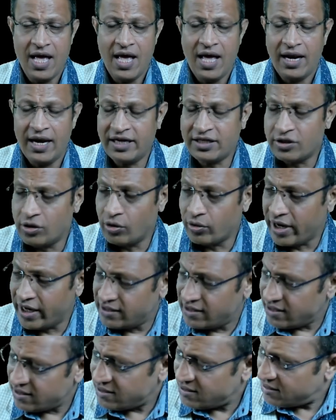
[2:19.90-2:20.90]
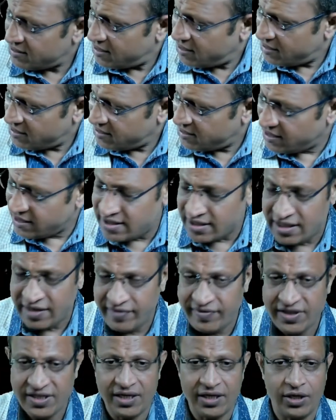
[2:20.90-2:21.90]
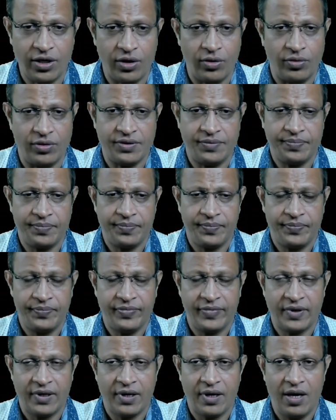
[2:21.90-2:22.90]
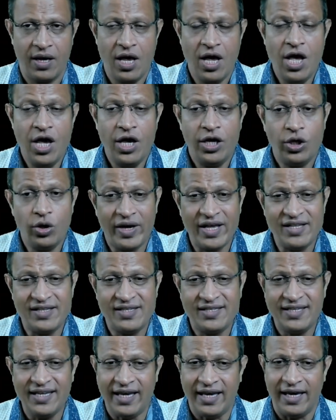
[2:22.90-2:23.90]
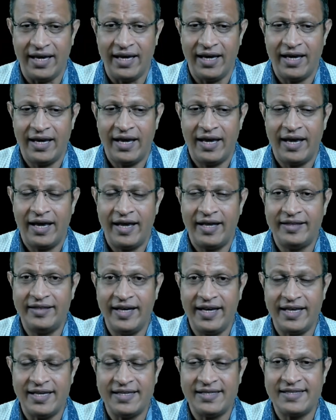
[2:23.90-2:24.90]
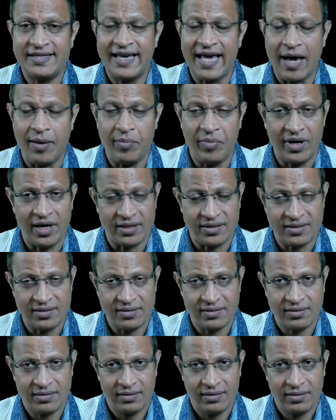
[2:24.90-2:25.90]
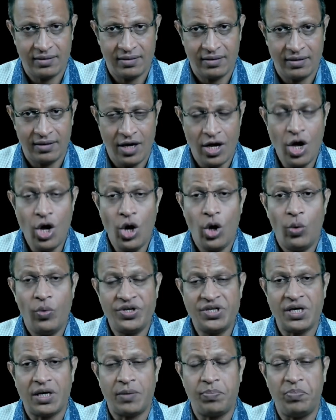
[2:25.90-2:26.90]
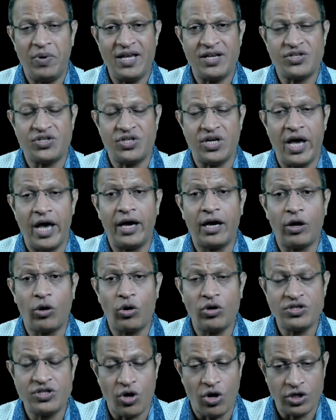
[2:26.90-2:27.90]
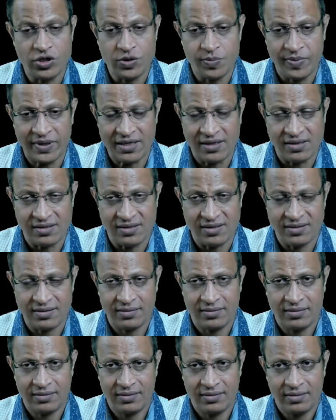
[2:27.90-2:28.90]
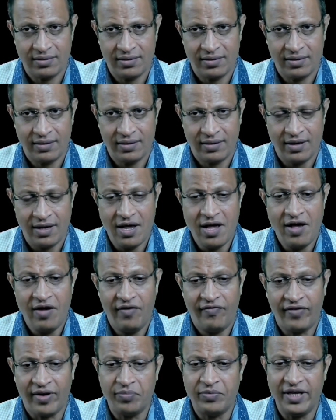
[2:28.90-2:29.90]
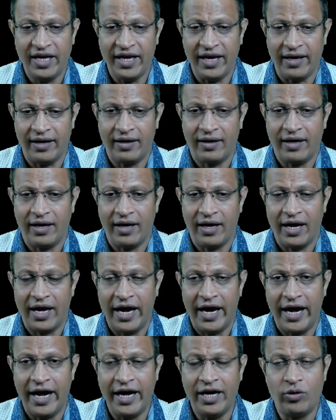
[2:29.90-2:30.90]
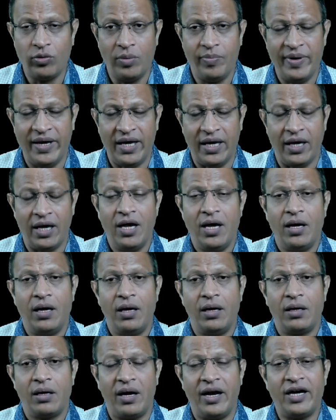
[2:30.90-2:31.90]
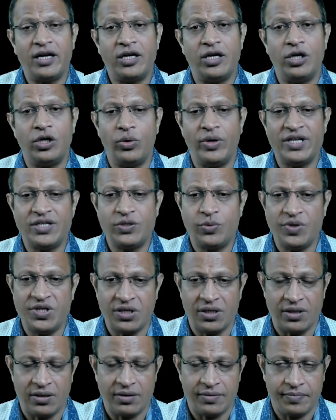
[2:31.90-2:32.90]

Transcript: Let's look at this CCTV circuit. You can see there is cameras which are placed across the hospitals. From there, it will be connected to a switcher.